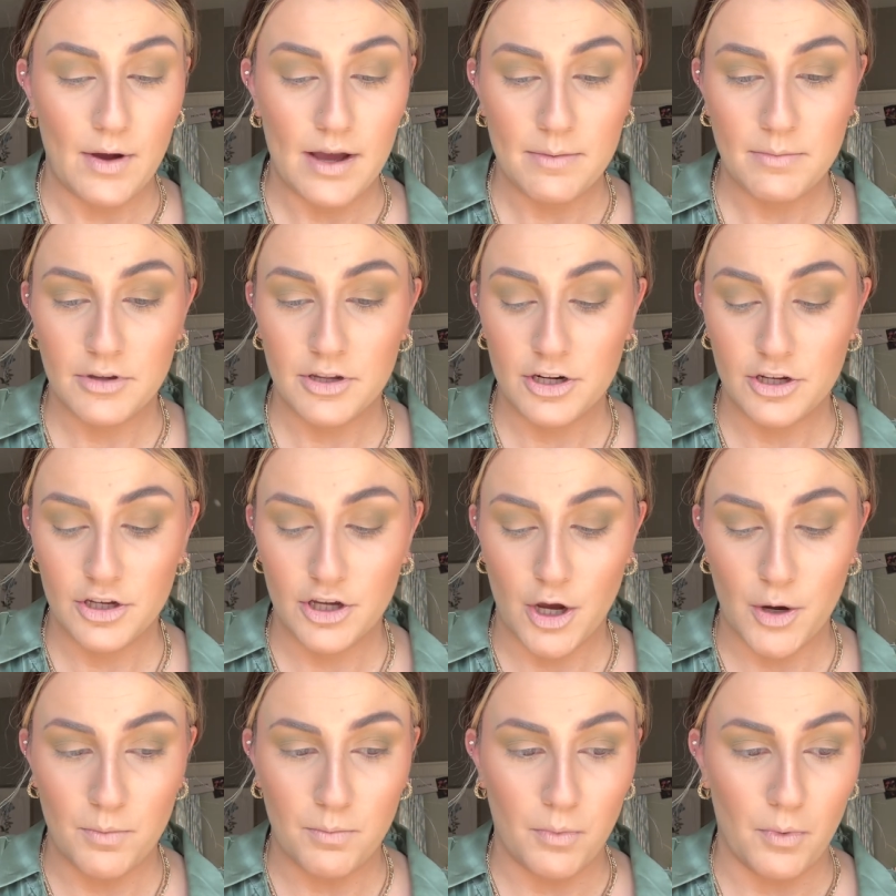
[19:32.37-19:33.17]
I'm gonna
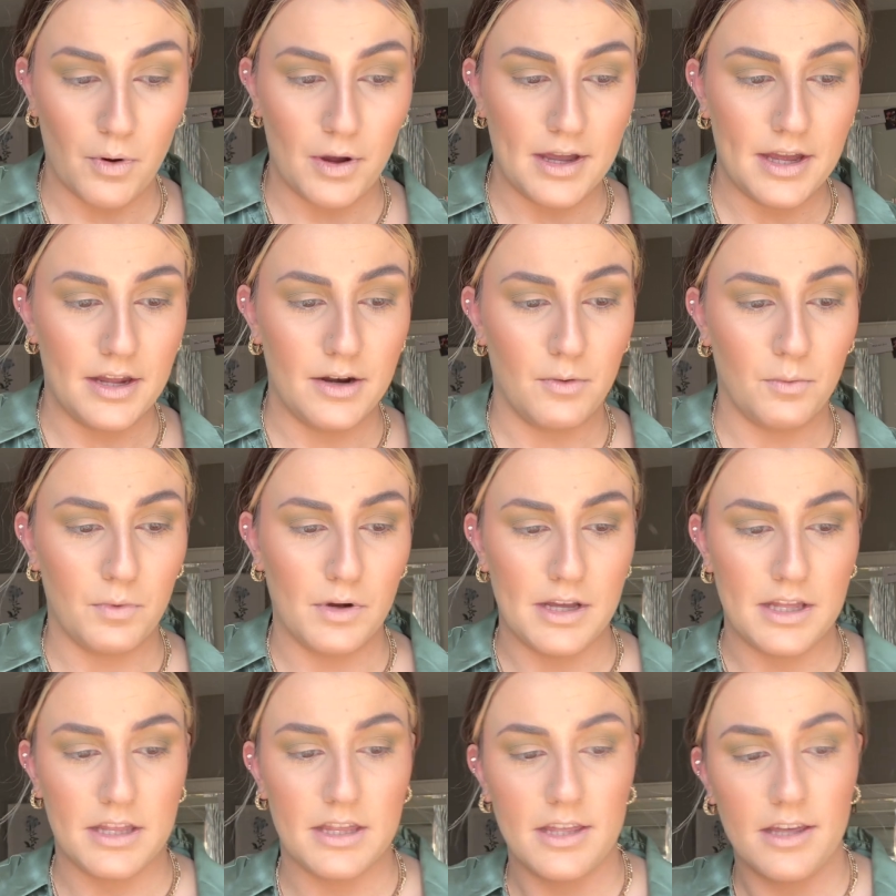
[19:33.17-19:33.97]
go in
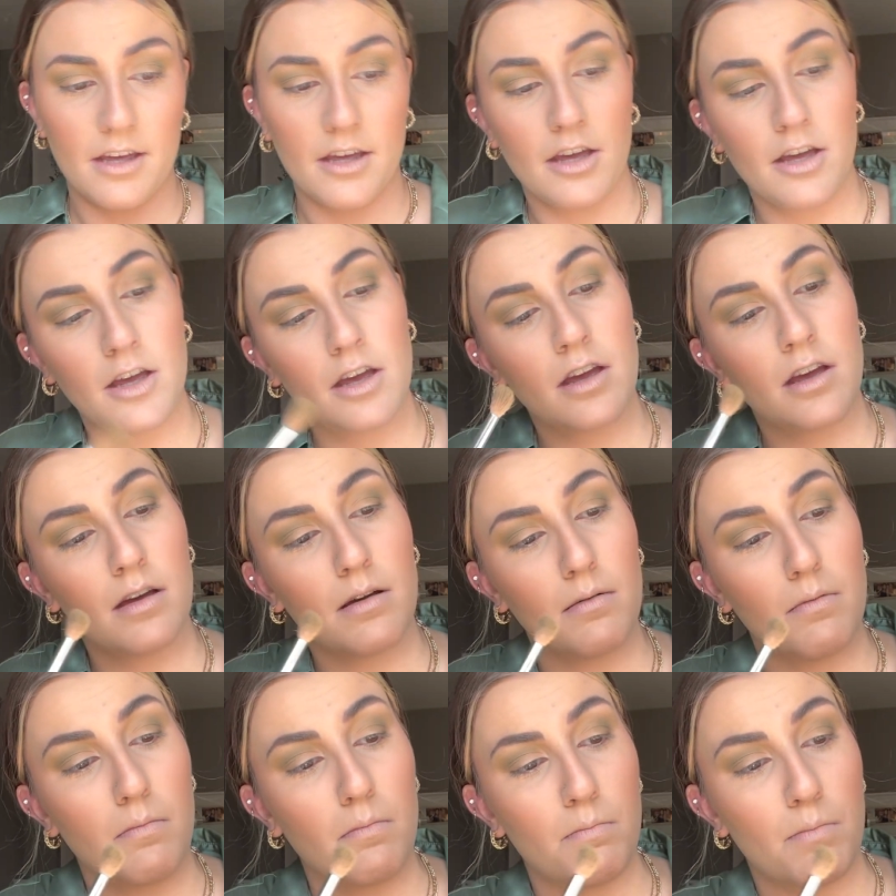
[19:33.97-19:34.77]
with
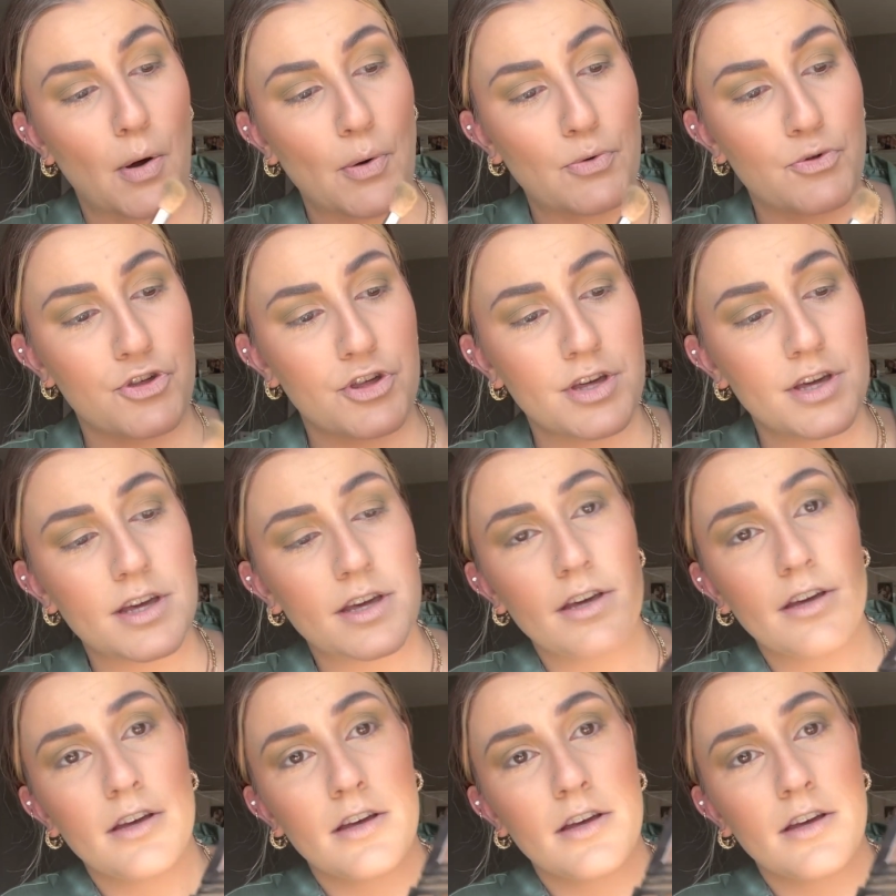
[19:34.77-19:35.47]
Mochi,